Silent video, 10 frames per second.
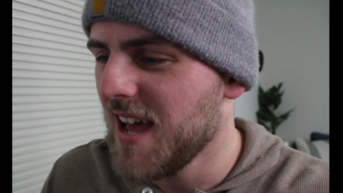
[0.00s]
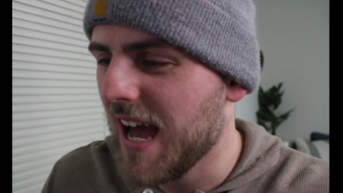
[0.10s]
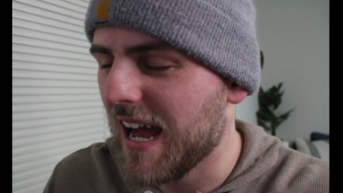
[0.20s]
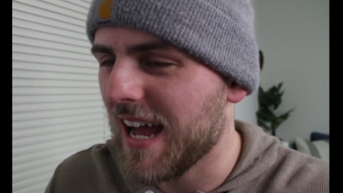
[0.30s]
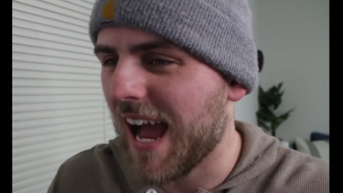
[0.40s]

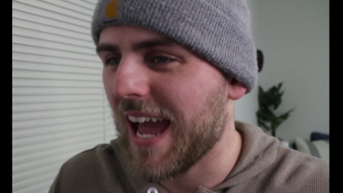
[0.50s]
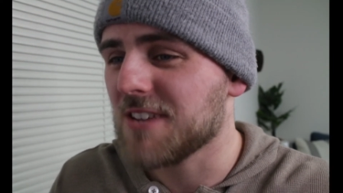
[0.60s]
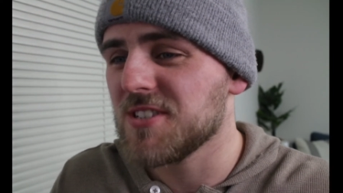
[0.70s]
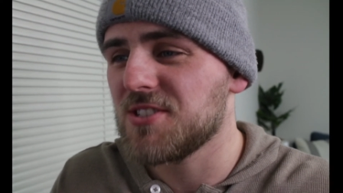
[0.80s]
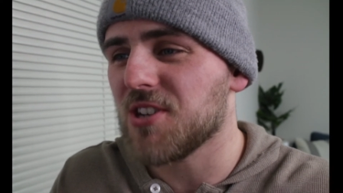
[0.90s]
I
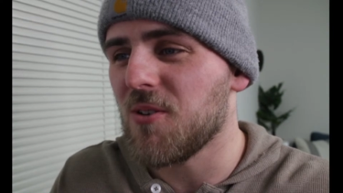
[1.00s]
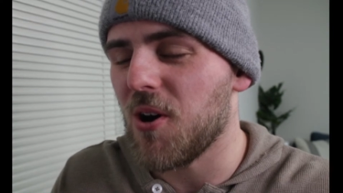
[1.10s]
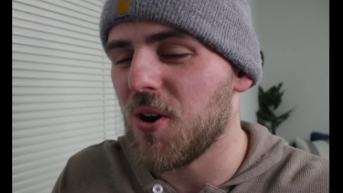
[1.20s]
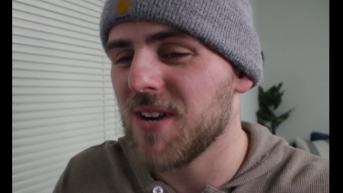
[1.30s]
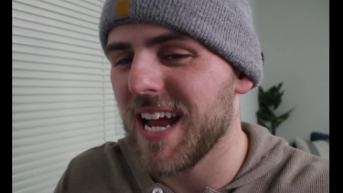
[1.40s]
actually don't
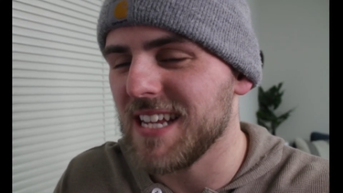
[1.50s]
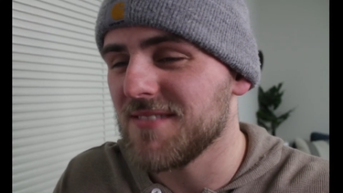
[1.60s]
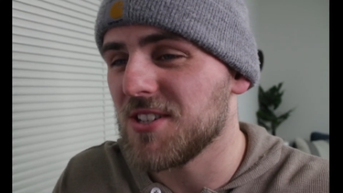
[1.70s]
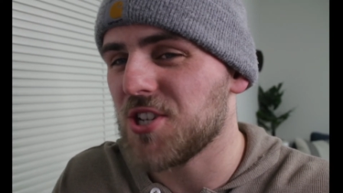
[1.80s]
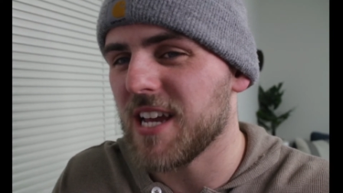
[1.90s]
own any of
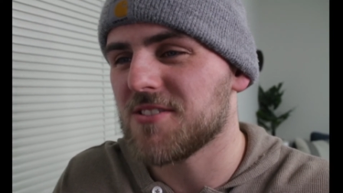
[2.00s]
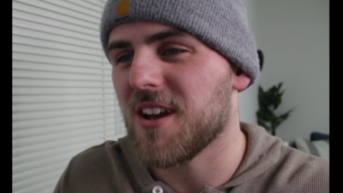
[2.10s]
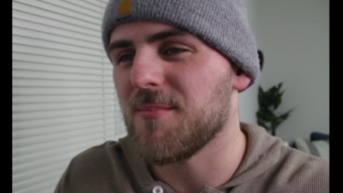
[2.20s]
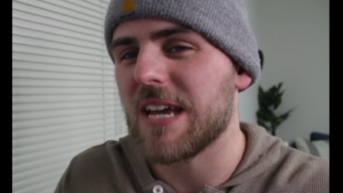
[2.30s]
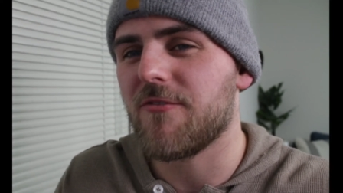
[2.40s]
the Chainsaw
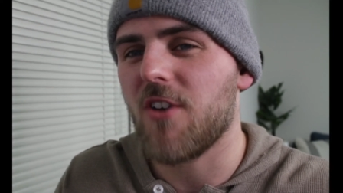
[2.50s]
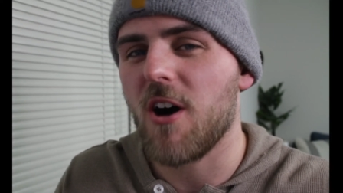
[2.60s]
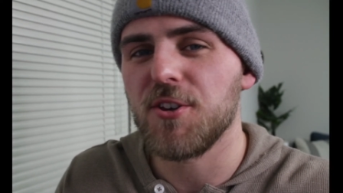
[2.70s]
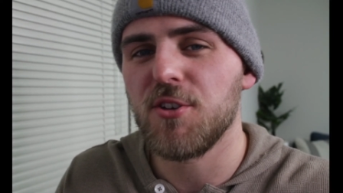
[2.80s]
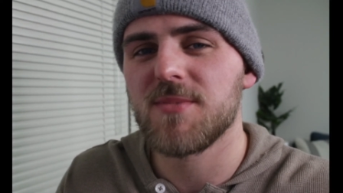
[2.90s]
Man
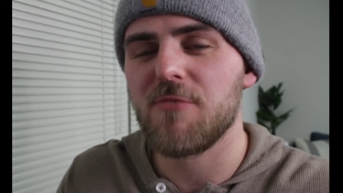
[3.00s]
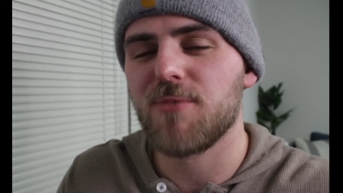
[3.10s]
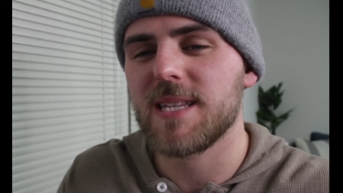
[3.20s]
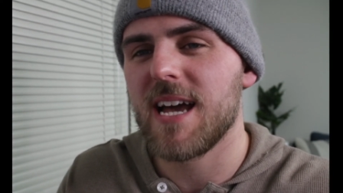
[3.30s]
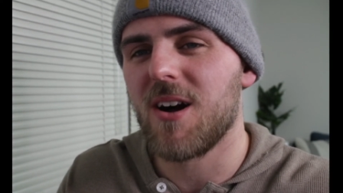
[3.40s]
volumes. I've
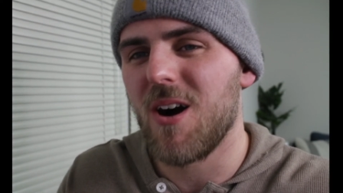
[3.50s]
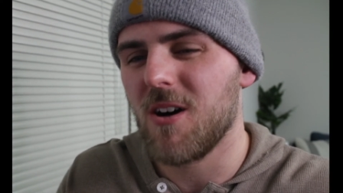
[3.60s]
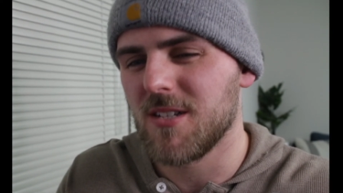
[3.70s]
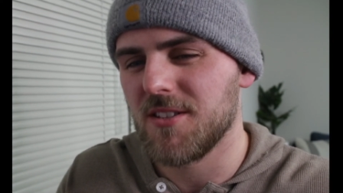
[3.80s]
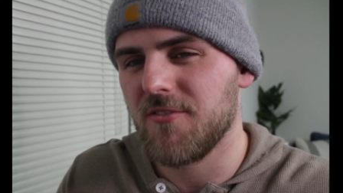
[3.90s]
read that
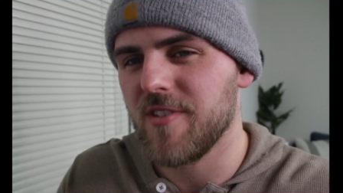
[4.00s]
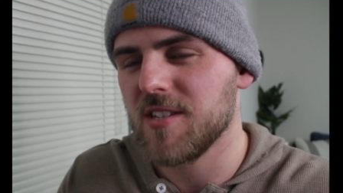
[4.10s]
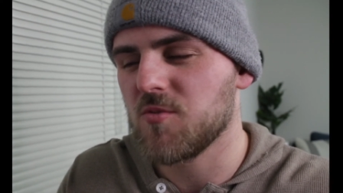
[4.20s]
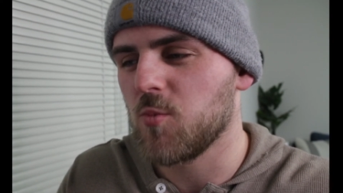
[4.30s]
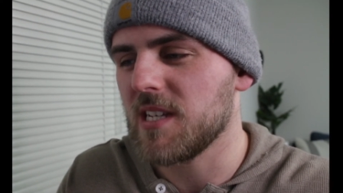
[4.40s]
all on the
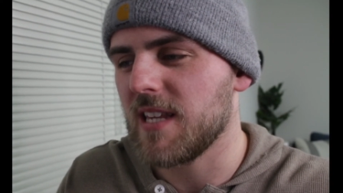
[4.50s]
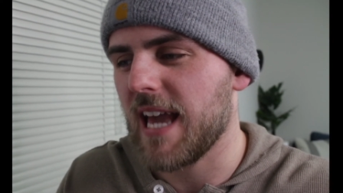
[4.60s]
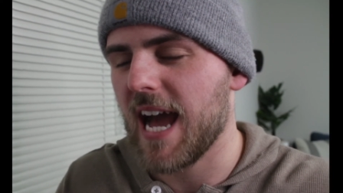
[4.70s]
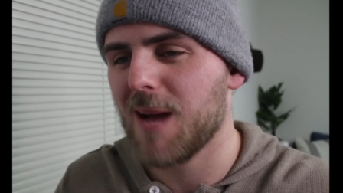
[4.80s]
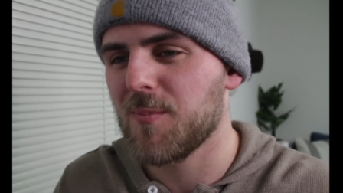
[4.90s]
Viz Weekly
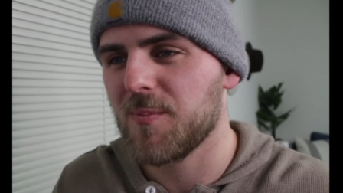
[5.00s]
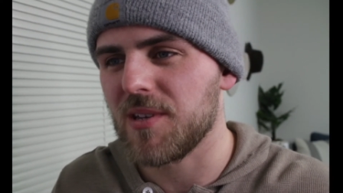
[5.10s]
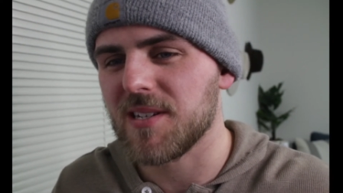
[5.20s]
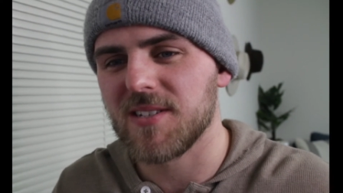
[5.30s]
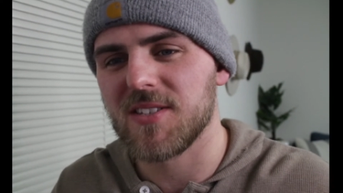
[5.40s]
app
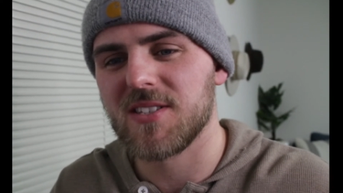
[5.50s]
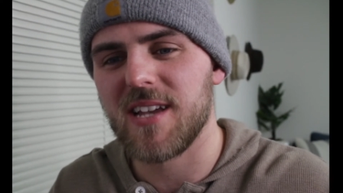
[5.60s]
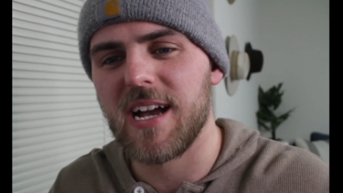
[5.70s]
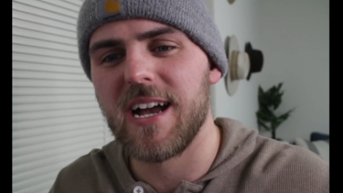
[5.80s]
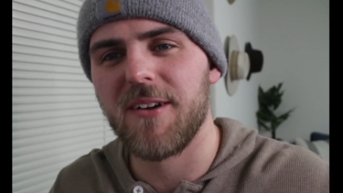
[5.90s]
because
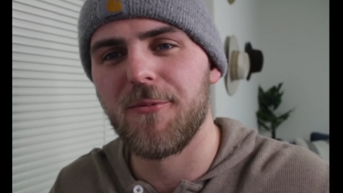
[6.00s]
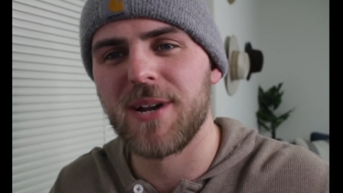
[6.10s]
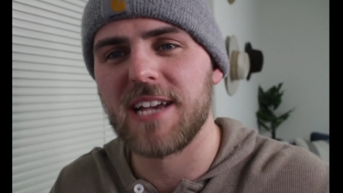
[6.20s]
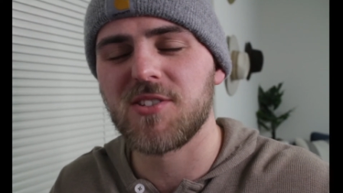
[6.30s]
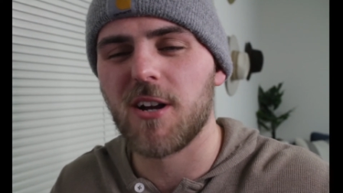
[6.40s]
when
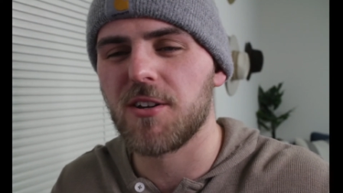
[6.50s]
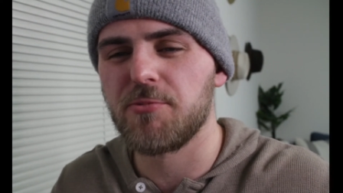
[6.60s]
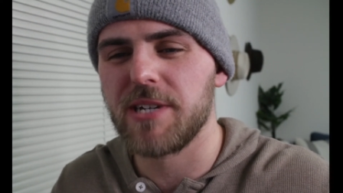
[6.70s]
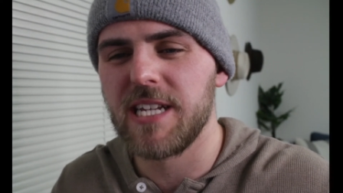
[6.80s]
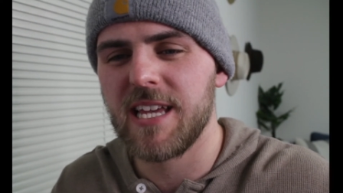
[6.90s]
I started
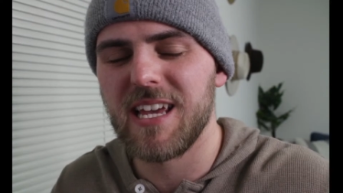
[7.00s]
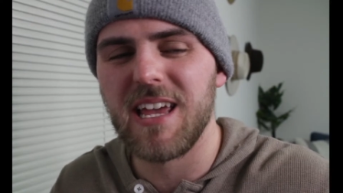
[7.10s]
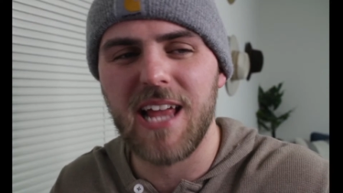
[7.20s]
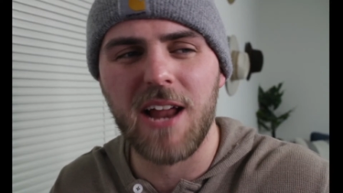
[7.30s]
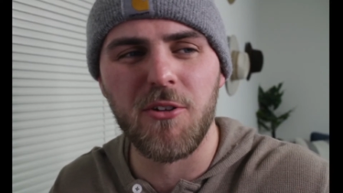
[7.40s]
reading
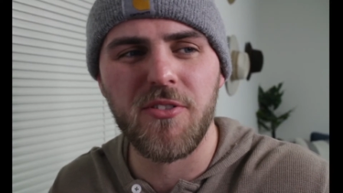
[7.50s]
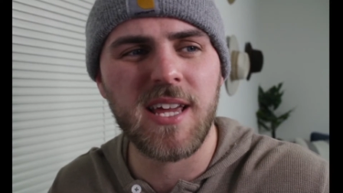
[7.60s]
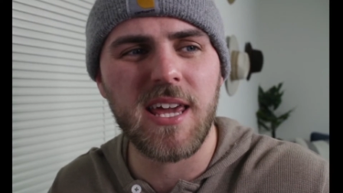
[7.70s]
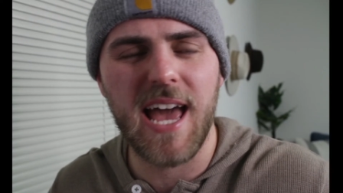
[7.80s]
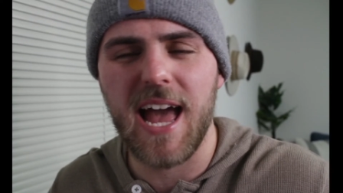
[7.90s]
it, I don't think
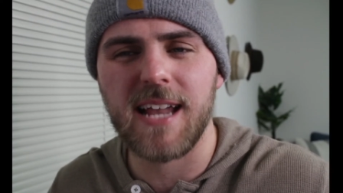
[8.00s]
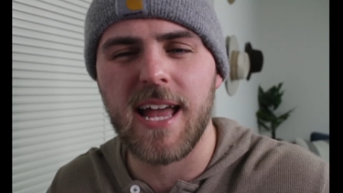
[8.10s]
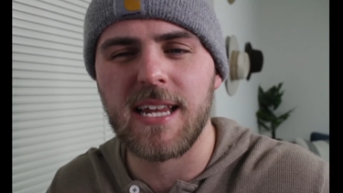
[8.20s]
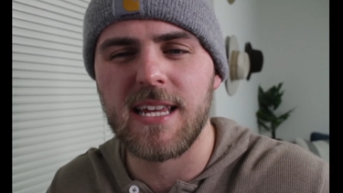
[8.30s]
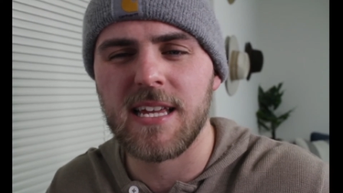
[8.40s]
it had
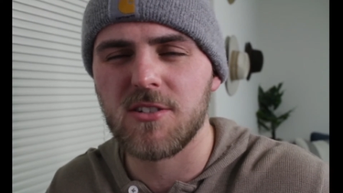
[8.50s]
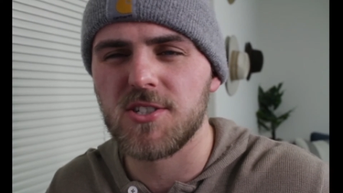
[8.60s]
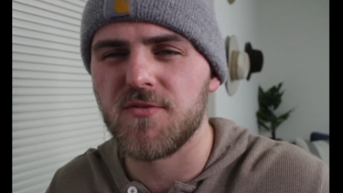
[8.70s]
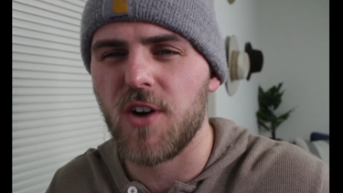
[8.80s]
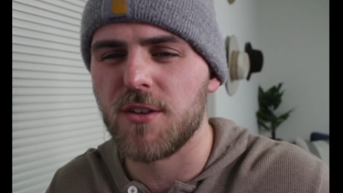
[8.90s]
any English
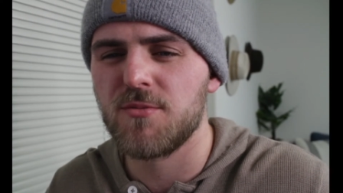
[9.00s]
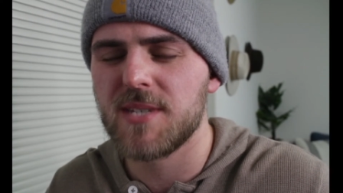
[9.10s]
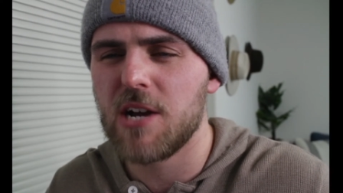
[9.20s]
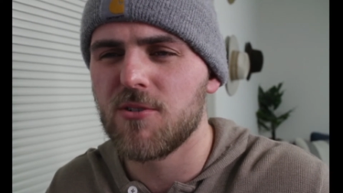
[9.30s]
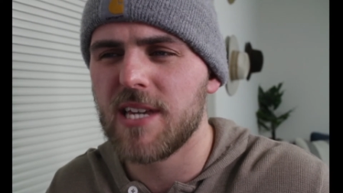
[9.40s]
volumes
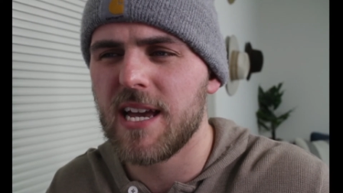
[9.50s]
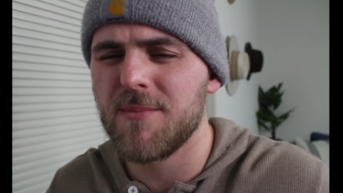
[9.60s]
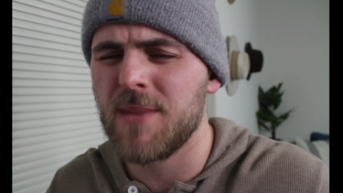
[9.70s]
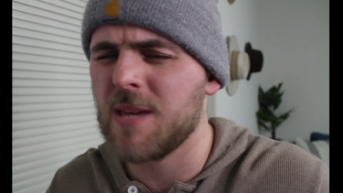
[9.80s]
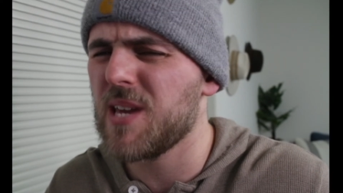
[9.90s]
out yet.
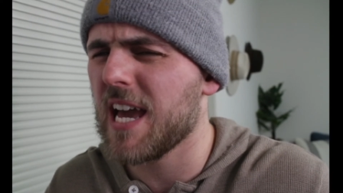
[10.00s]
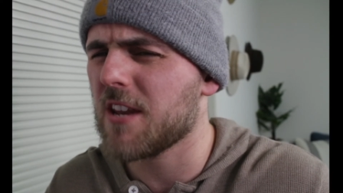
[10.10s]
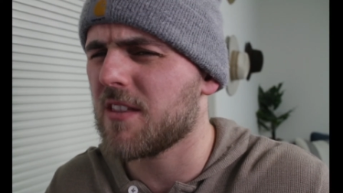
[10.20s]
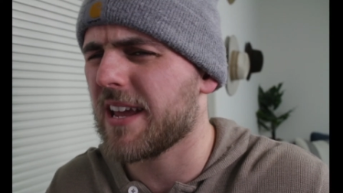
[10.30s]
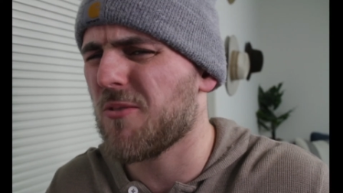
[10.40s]
Maybe it
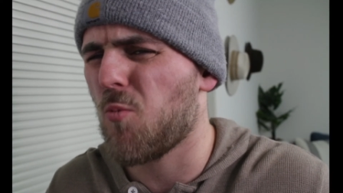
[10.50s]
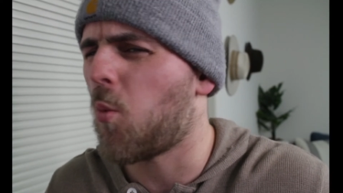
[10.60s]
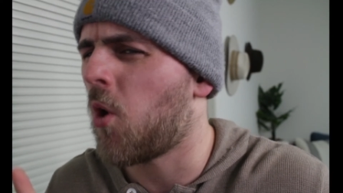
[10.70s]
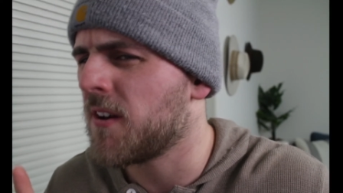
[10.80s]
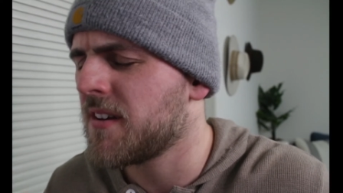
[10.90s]
had like
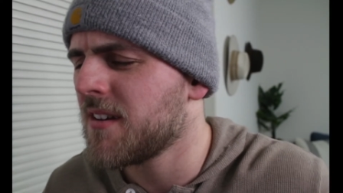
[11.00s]
one.